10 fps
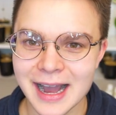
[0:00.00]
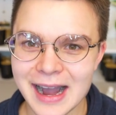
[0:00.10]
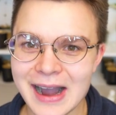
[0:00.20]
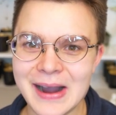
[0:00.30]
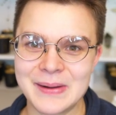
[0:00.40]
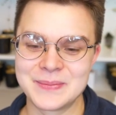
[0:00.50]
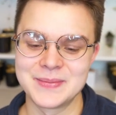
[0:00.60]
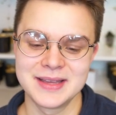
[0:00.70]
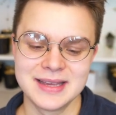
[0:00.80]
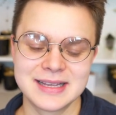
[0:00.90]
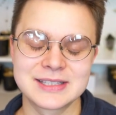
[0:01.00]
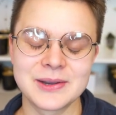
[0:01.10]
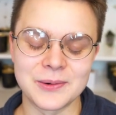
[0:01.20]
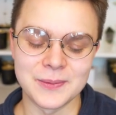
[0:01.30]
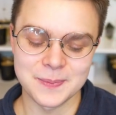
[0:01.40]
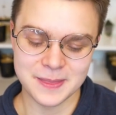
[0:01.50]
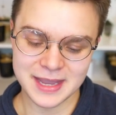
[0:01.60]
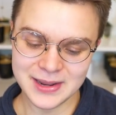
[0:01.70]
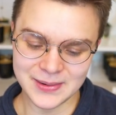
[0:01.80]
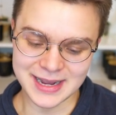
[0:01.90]
Um, so
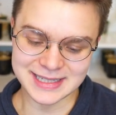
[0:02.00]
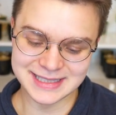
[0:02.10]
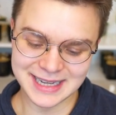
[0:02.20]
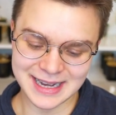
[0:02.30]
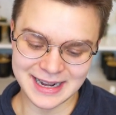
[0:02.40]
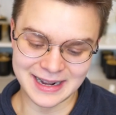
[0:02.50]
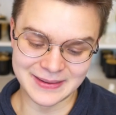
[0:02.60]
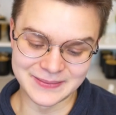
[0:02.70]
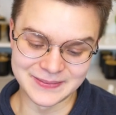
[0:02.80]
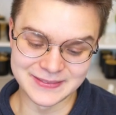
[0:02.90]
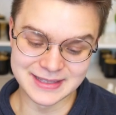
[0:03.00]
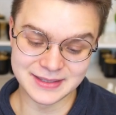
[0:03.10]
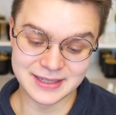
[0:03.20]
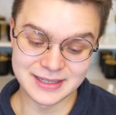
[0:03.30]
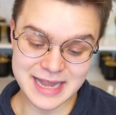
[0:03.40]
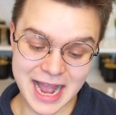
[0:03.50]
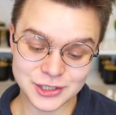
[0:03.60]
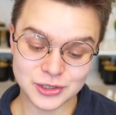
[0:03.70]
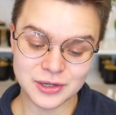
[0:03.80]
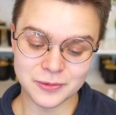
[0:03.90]
anyways, um,
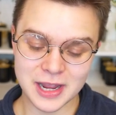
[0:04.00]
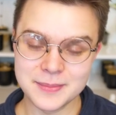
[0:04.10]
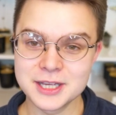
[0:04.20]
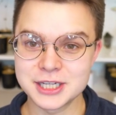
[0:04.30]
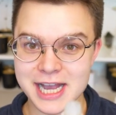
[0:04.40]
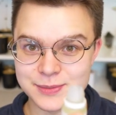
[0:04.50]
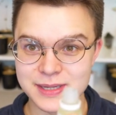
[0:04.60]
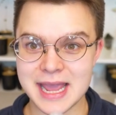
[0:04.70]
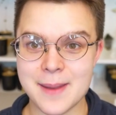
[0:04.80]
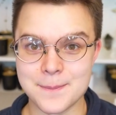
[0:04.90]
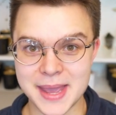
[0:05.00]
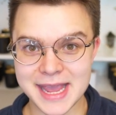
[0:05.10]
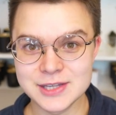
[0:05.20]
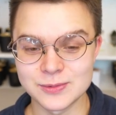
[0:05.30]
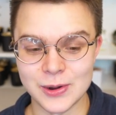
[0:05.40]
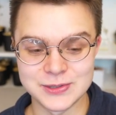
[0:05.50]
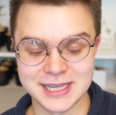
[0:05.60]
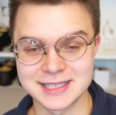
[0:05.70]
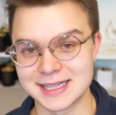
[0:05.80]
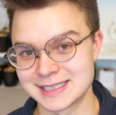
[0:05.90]
natural Arabian jasmine and baies
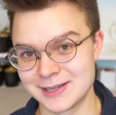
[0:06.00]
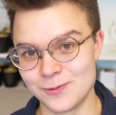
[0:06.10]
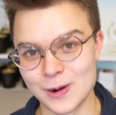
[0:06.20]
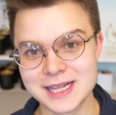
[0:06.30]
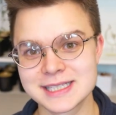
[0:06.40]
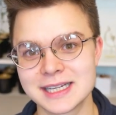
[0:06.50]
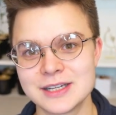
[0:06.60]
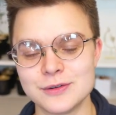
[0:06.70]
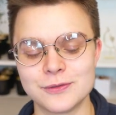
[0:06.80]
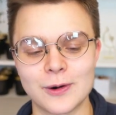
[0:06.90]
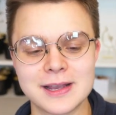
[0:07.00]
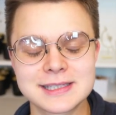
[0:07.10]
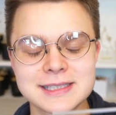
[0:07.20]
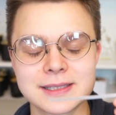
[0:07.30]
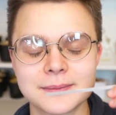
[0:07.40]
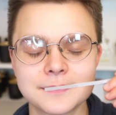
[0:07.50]
roses. Let's see what it's gonna do for us.